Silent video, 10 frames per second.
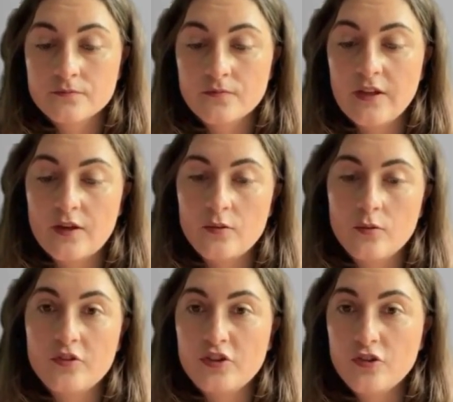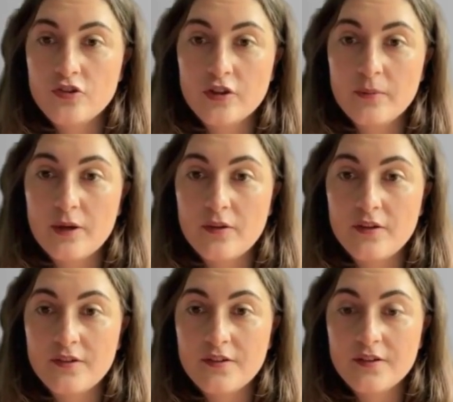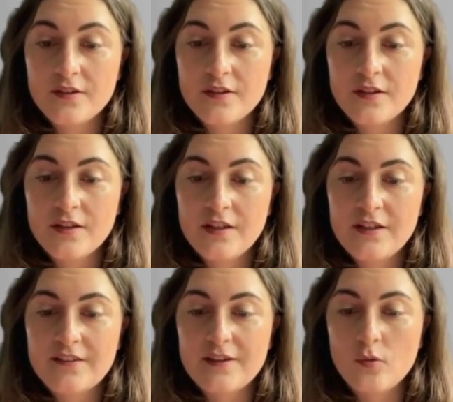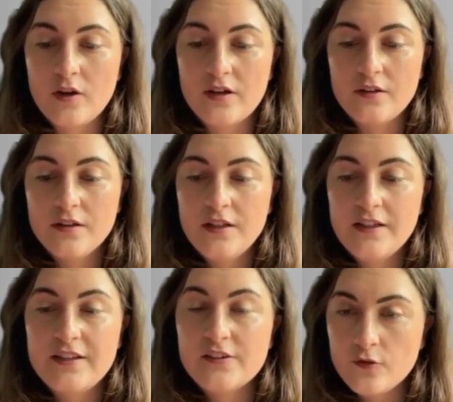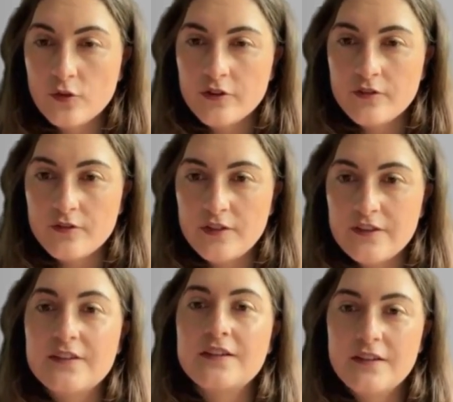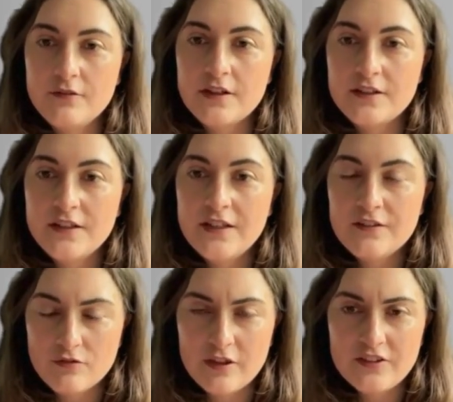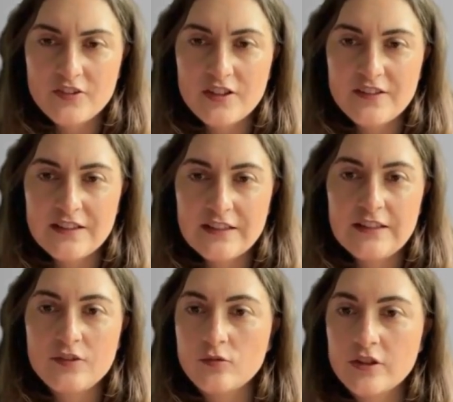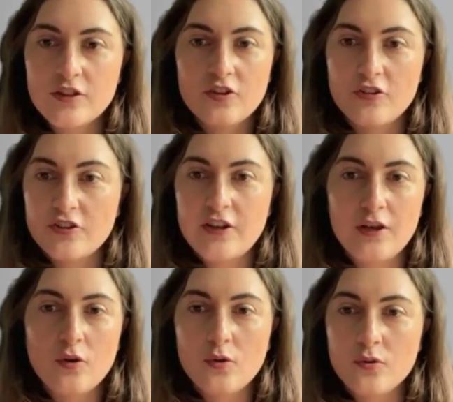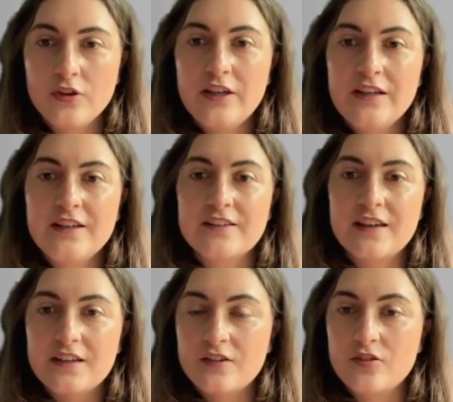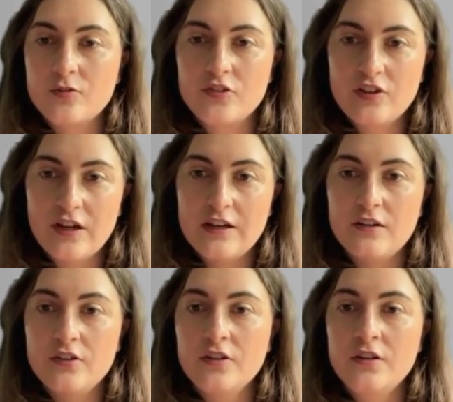Now, what's interesting about this is that while it's the 1450s in Renaissance Italy is really starting to take hold, it's getting its own style,